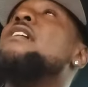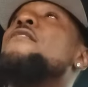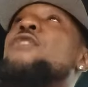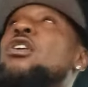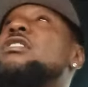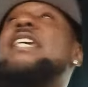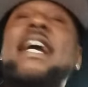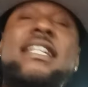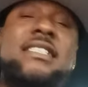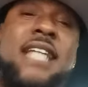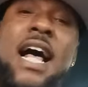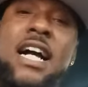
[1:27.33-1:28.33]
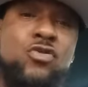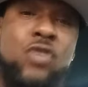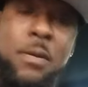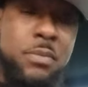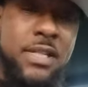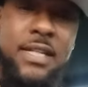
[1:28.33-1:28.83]
First, he had a stock
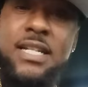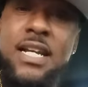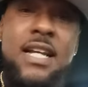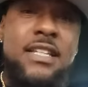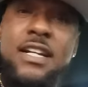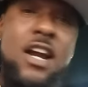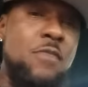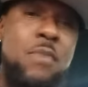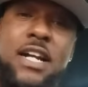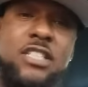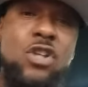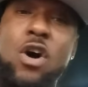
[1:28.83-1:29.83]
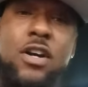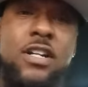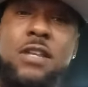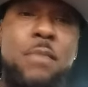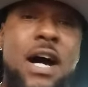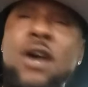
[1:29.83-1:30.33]
drop list that everybody talking
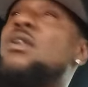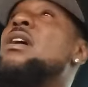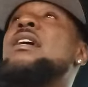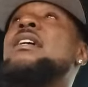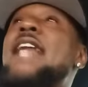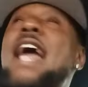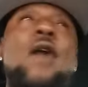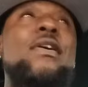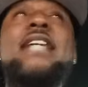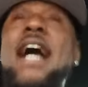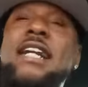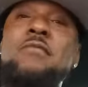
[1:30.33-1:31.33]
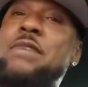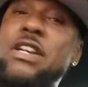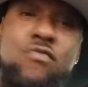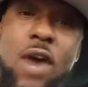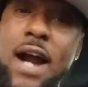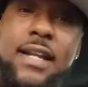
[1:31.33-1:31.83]
about. Now, he got the
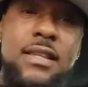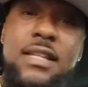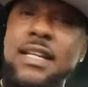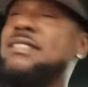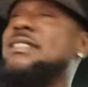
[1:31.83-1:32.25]
meat rotting list.